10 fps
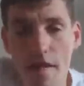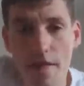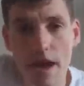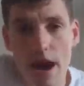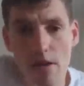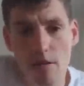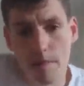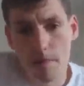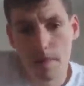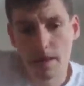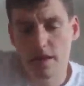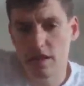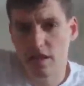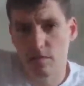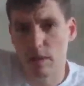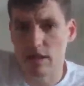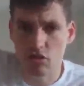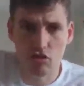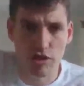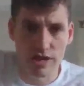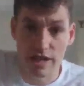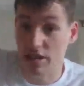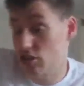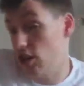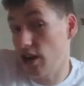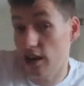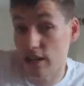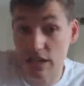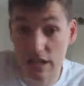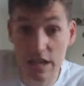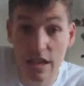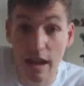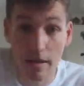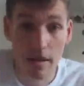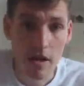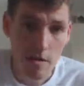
Now, this is meant to create tension, and I can see that,